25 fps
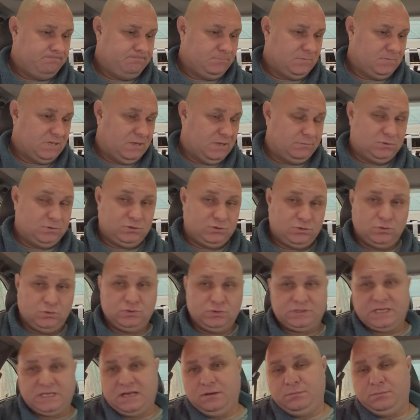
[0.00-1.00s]
I'm so
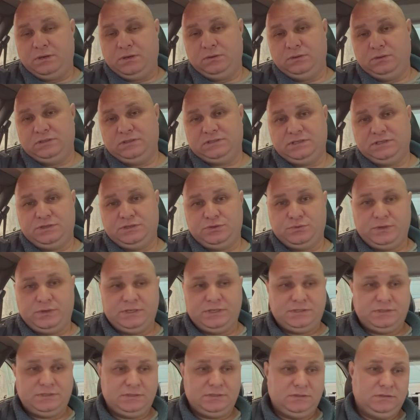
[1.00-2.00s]
sad about the
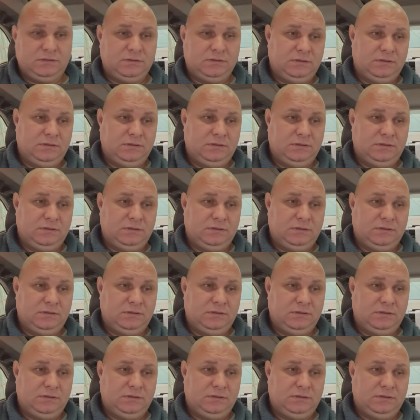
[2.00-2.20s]
situation.